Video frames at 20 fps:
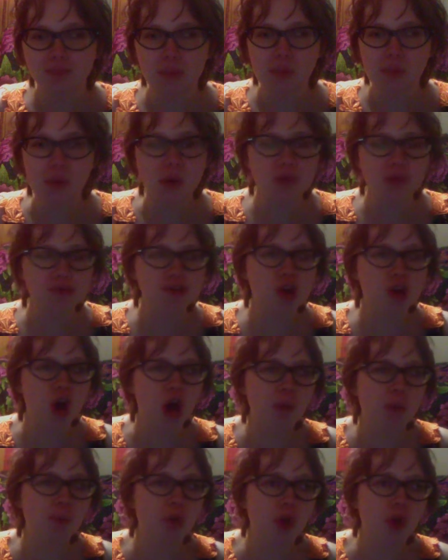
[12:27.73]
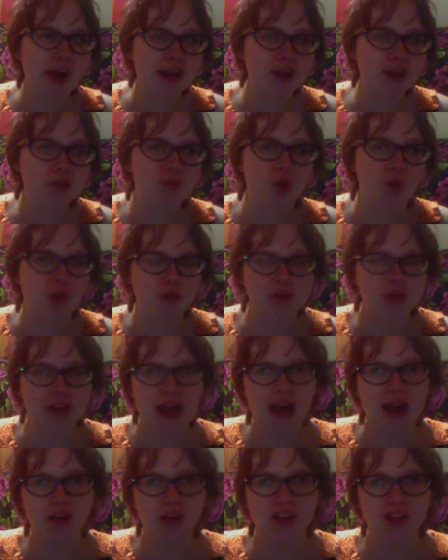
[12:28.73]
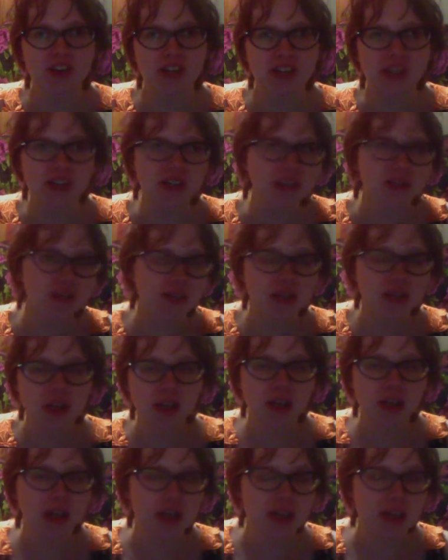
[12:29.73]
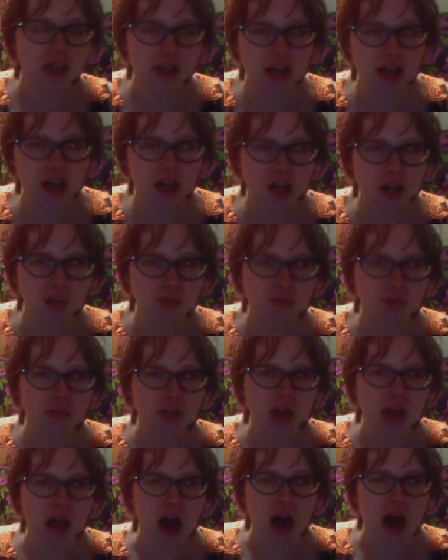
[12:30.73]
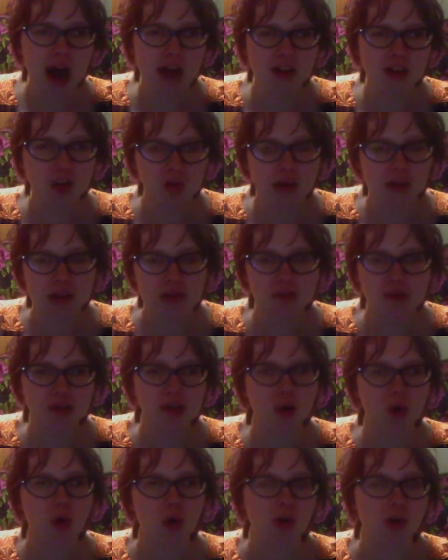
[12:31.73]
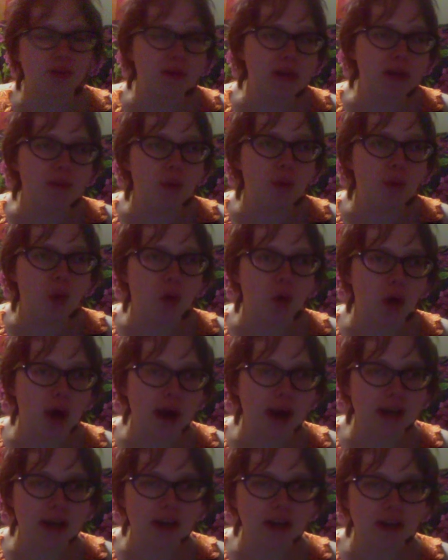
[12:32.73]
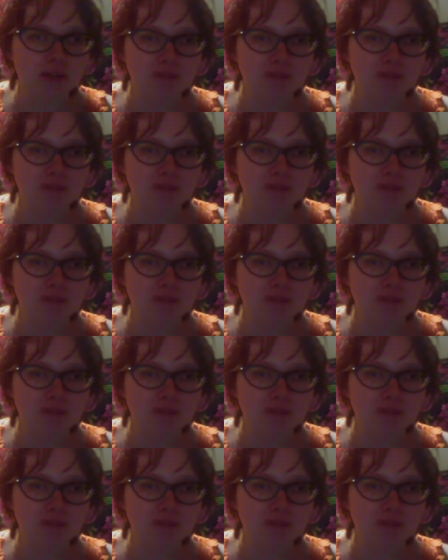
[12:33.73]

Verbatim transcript: most complex personality, um, I don't consider her to be boring.